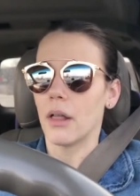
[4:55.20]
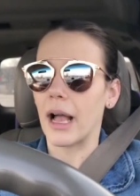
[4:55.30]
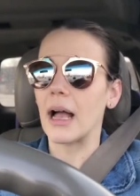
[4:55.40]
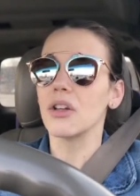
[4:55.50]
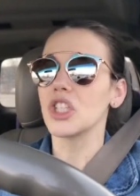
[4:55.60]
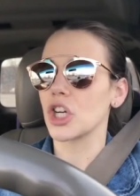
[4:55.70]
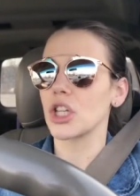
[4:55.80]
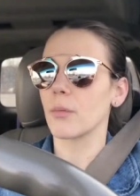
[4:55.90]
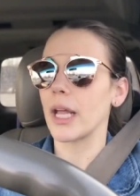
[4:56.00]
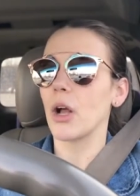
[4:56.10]
like I only turn
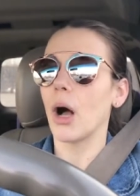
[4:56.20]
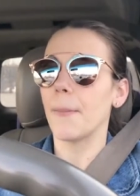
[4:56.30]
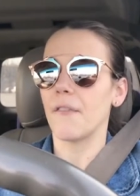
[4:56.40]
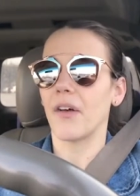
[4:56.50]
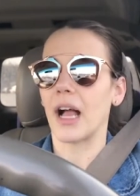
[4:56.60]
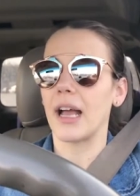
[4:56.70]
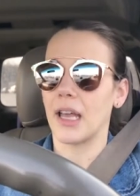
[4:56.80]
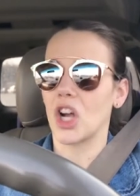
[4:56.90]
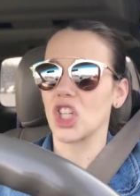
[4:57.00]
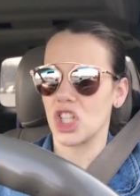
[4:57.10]
the radio up if like I
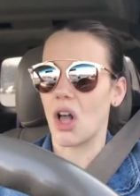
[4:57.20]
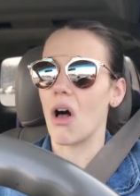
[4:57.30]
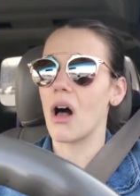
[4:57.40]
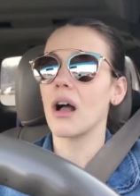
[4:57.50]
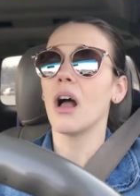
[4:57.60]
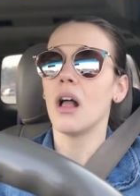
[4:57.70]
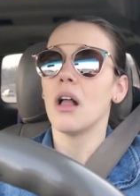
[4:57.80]
hear a song